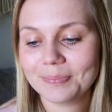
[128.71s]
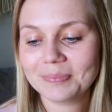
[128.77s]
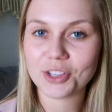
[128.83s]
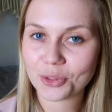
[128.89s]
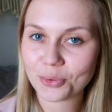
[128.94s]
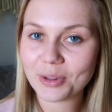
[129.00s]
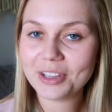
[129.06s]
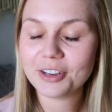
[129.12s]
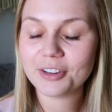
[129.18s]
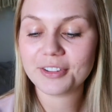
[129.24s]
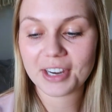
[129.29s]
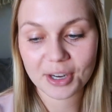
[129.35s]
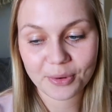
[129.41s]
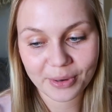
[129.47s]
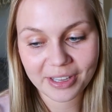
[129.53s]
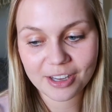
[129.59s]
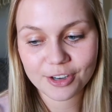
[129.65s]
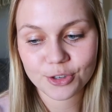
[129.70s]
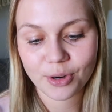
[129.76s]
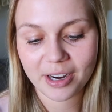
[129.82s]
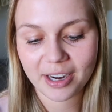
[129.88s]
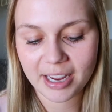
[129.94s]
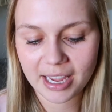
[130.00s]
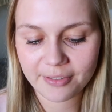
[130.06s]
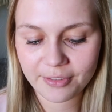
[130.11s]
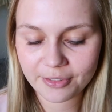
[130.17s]
It's a thriller that I really
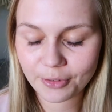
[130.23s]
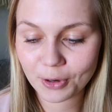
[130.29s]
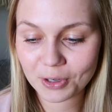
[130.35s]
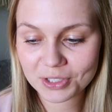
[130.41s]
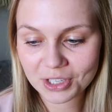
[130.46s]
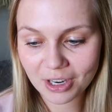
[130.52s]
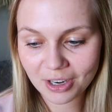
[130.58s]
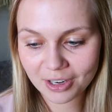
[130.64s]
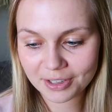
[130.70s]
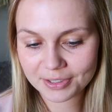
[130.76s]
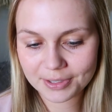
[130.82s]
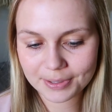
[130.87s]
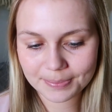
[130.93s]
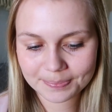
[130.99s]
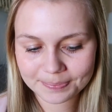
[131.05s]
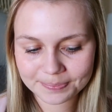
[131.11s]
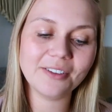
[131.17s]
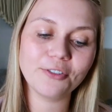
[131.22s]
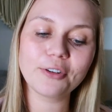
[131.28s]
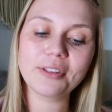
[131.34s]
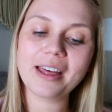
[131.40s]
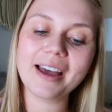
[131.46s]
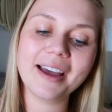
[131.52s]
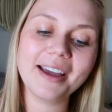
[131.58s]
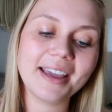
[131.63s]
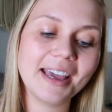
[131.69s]
enjoyed. I give it four stars. And for
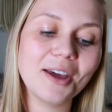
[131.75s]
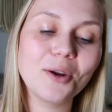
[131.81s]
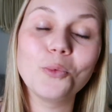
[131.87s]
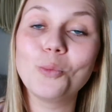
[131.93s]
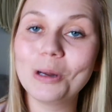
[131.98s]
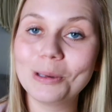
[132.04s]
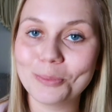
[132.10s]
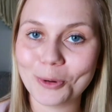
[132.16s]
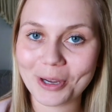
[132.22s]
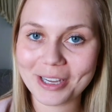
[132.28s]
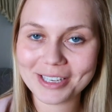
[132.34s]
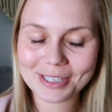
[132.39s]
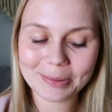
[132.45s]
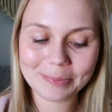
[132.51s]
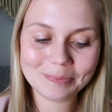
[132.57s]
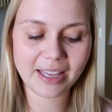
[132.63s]
that, I get one point.